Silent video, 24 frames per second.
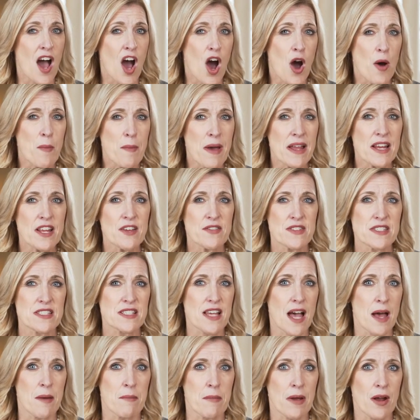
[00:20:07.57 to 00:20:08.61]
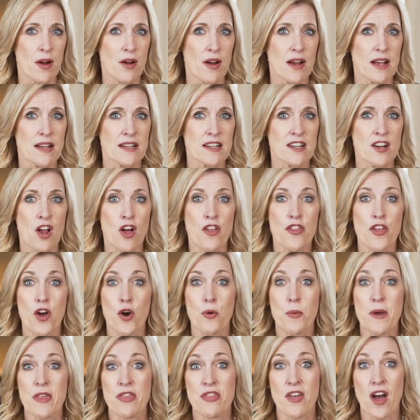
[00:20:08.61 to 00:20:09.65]
How many of us got married, and
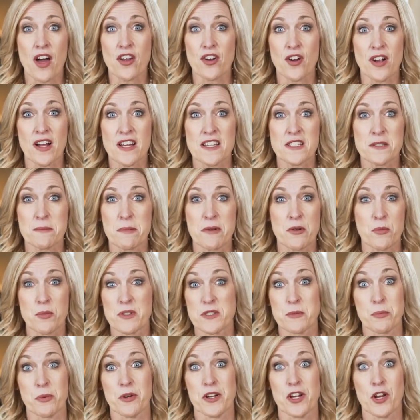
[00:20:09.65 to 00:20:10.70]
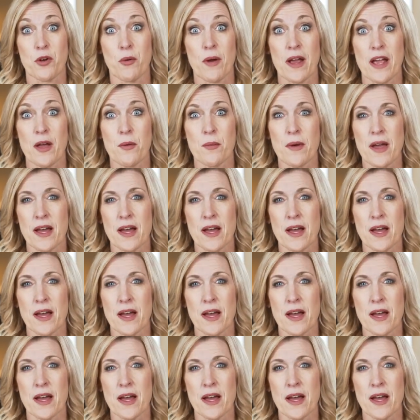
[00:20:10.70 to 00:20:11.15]
although we thought our husband was pretty great,